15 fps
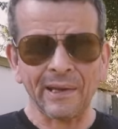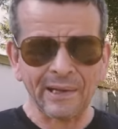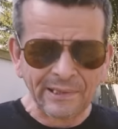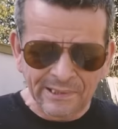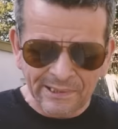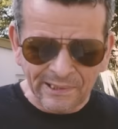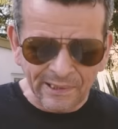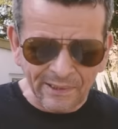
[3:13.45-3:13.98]
it's
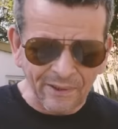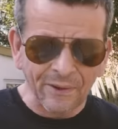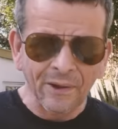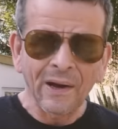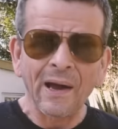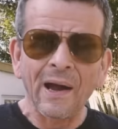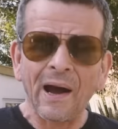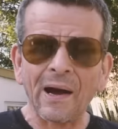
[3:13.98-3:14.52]
still,
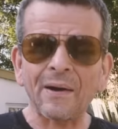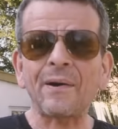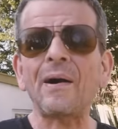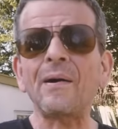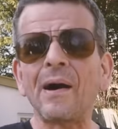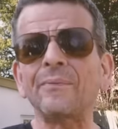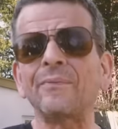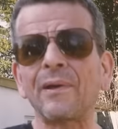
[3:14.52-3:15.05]

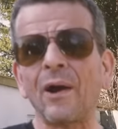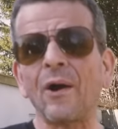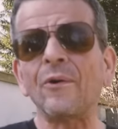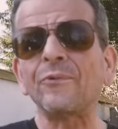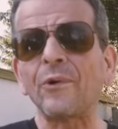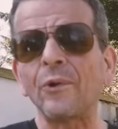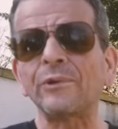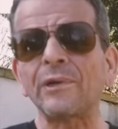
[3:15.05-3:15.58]
I, I,
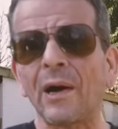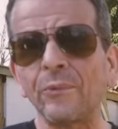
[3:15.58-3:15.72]
of course,